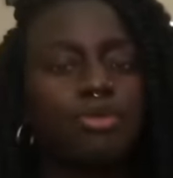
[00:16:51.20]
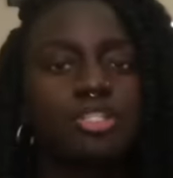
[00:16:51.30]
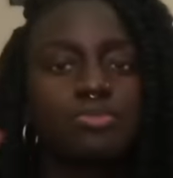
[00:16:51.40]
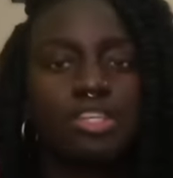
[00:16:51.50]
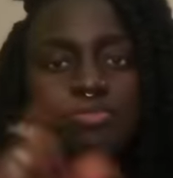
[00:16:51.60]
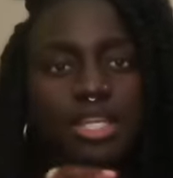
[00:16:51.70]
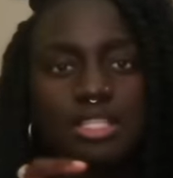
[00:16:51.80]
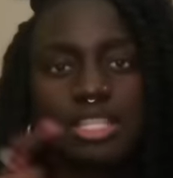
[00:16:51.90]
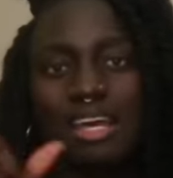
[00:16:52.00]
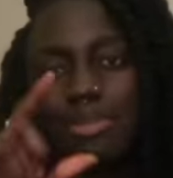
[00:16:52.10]
doesn't really fit
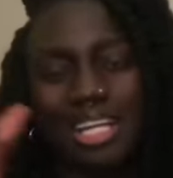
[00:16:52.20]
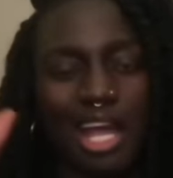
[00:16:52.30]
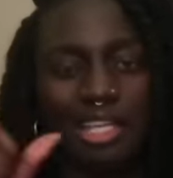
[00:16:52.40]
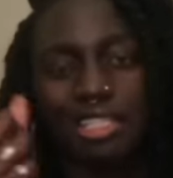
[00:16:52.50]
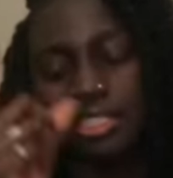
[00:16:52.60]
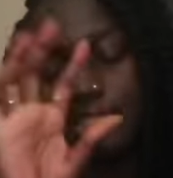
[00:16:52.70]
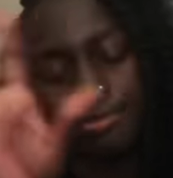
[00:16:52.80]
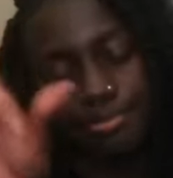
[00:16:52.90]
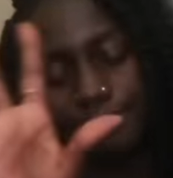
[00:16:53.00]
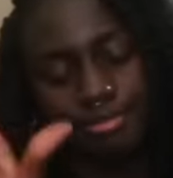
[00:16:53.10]
into that, but kinda.
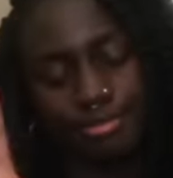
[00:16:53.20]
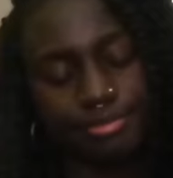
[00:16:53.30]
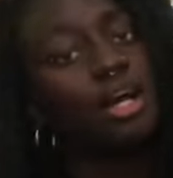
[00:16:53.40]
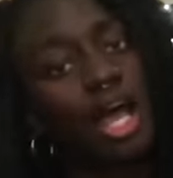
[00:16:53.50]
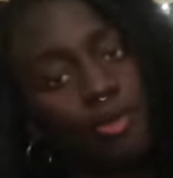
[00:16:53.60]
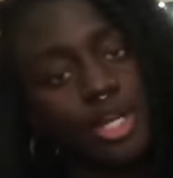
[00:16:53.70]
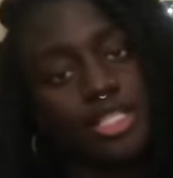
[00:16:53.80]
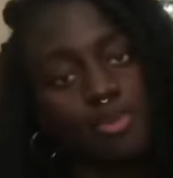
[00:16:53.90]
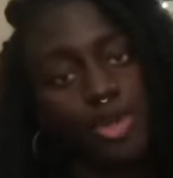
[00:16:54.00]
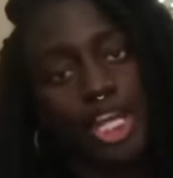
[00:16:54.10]
I wanted
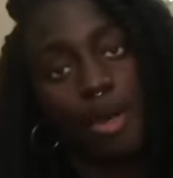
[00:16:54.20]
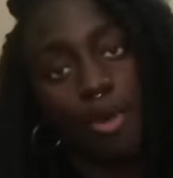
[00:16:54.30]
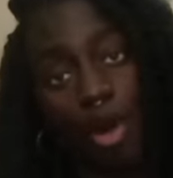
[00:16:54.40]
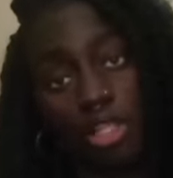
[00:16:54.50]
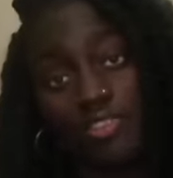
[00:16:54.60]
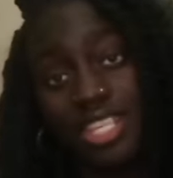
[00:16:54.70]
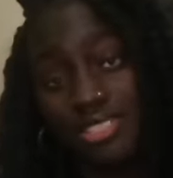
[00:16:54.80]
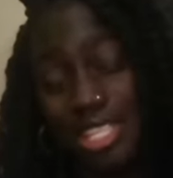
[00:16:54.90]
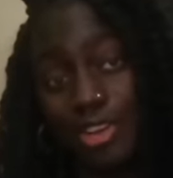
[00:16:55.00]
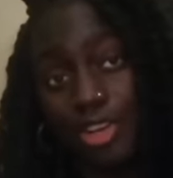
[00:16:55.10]
to bring up all of
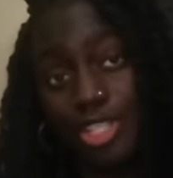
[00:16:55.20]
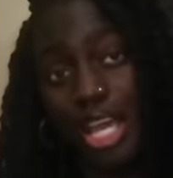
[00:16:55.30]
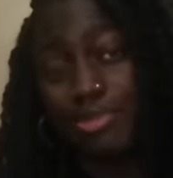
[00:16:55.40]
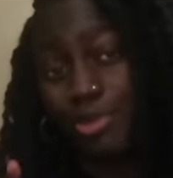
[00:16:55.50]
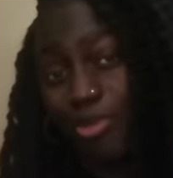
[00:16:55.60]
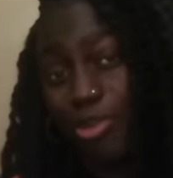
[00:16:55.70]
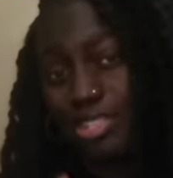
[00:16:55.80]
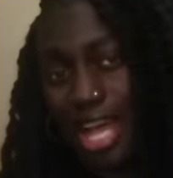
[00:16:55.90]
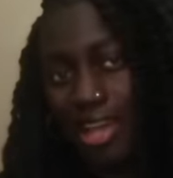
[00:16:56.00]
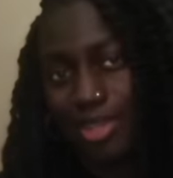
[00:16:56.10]
these stereotypes before
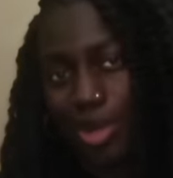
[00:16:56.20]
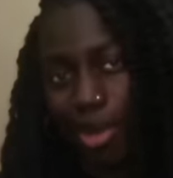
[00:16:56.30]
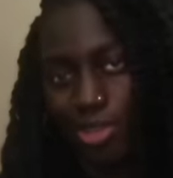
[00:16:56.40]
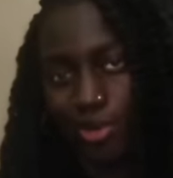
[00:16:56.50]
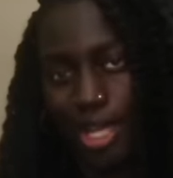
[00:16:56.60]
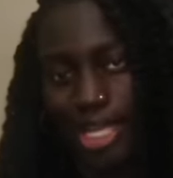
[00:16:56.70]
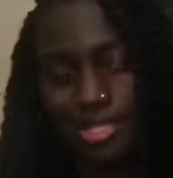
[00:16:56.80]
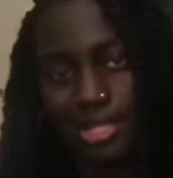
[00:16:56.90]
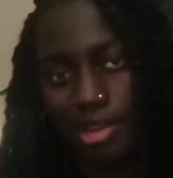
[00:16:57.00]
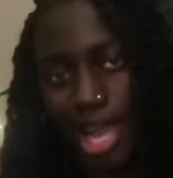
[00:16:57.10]
diving all the way
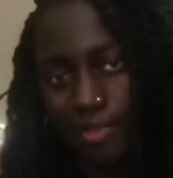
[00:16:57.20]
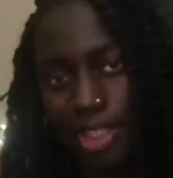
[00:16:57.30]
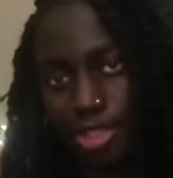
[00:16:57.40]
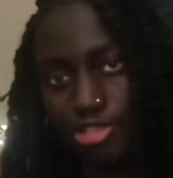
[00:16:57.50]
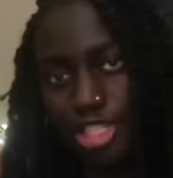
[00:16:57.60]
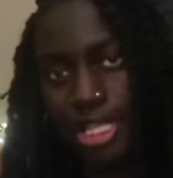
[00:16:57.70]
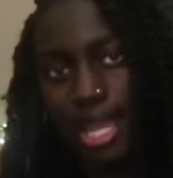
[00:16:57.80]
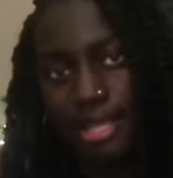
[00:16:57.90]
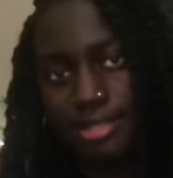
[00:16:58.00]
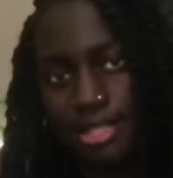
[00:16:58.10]
into their evolution
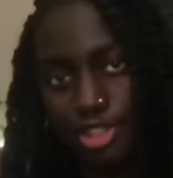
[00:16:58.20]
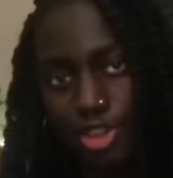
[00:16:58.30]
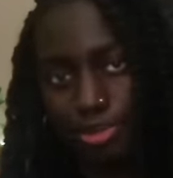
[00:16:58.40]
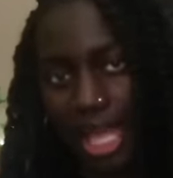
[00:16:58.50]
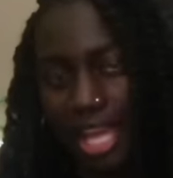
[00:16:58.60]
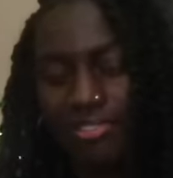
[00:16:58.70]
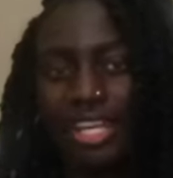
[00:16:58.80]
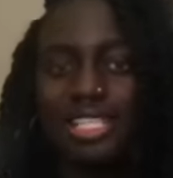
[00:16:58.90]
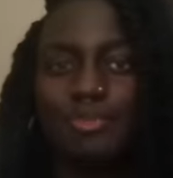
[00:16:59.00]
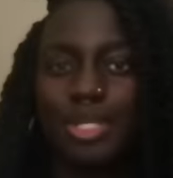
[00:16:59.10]
as digital
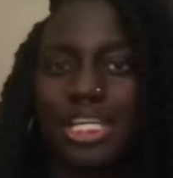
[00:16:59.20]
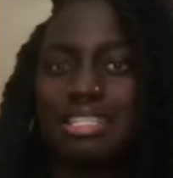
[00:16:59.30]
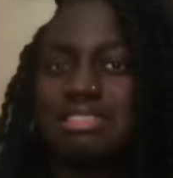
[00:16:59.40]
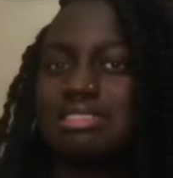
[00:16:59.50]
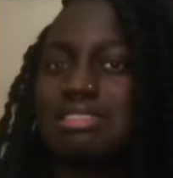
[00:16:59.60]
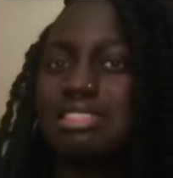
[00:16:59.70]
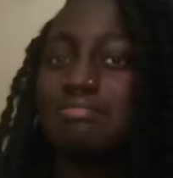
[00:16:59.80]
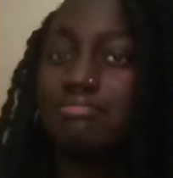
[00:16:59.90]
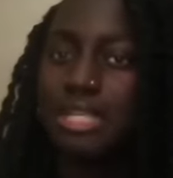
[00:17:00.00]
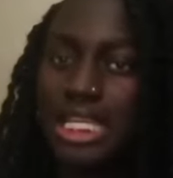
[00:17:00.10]
blackface, because to
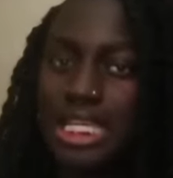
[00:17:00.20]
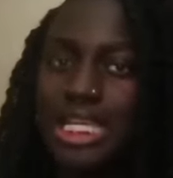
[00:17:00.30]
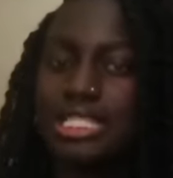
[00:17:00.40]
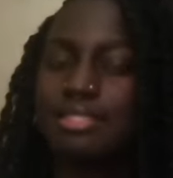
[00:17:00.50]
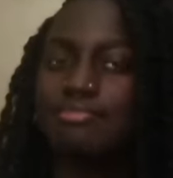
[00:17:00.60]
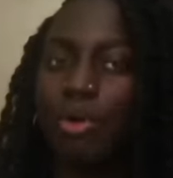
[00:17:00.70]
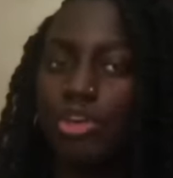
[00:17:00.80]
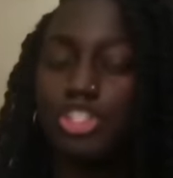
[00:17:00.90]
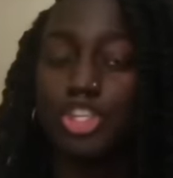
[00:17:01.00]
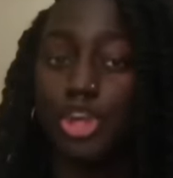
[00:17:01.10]
me it's
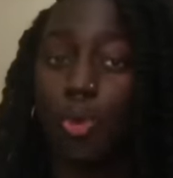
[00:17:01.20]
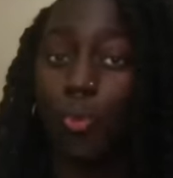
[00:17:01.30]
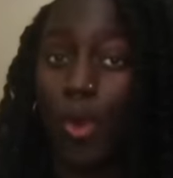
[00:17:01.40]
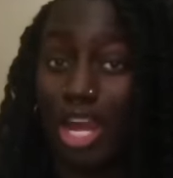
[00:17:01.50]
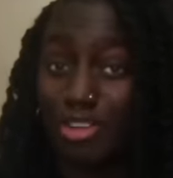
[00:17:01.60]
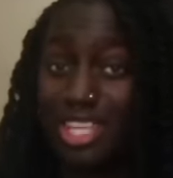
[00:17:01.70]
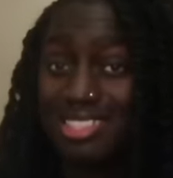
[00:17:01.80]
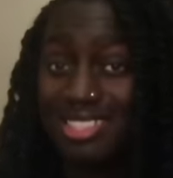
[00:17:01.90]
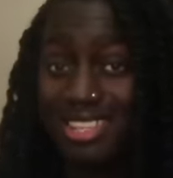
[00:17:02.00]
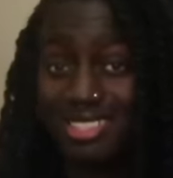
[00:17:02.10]
important to know where
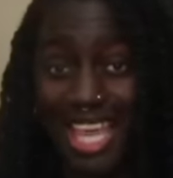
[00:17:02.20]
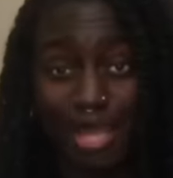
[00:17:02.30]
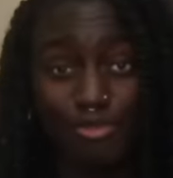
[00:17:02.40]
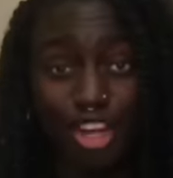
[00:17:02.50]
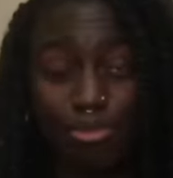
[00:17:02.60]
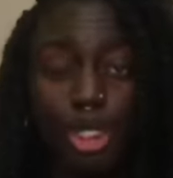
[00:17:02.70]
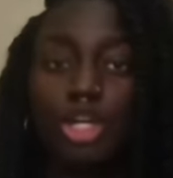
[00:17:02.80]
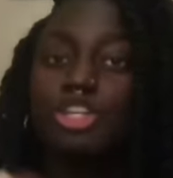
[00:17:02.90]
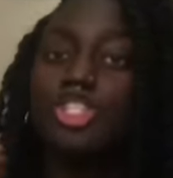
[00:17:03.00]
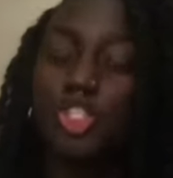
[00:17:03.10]
these things came from
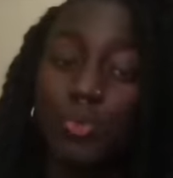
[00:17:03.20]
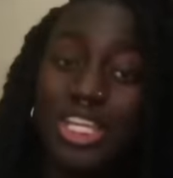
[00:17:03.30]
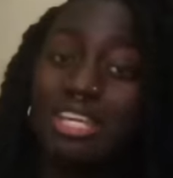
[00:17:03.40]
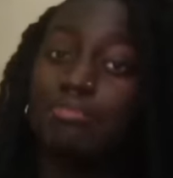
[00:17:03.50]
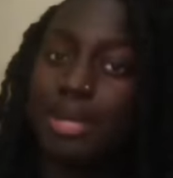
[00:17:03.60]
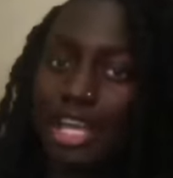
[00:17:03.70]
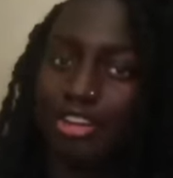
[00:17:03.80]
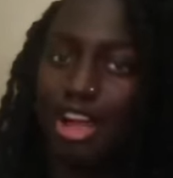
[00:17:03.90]
so we can better